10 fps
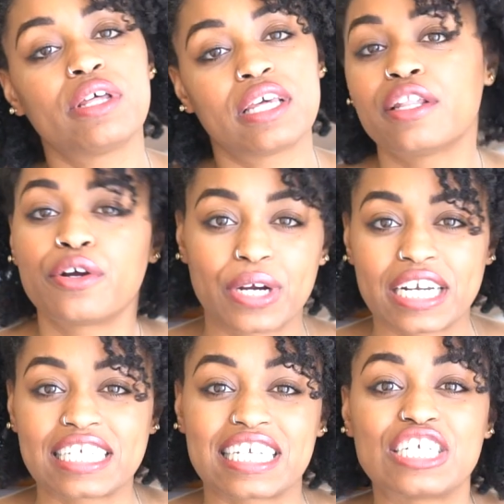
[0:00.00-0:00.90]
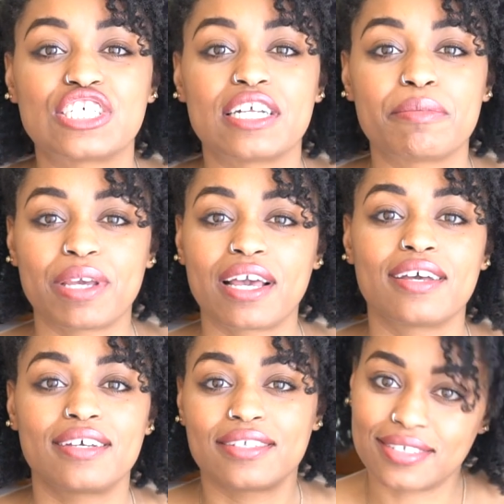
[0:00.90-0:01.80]
within their organization,
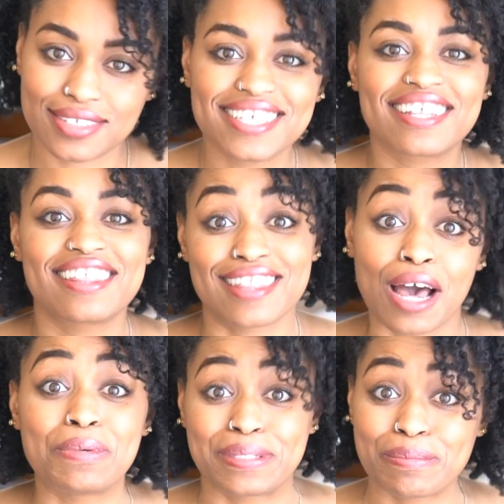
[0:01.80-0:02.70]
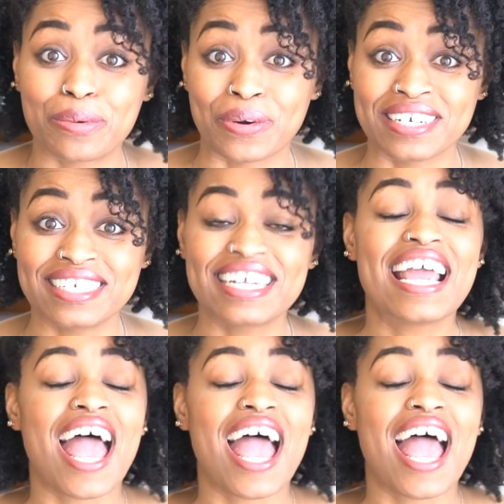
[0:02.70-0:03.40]
because that was important.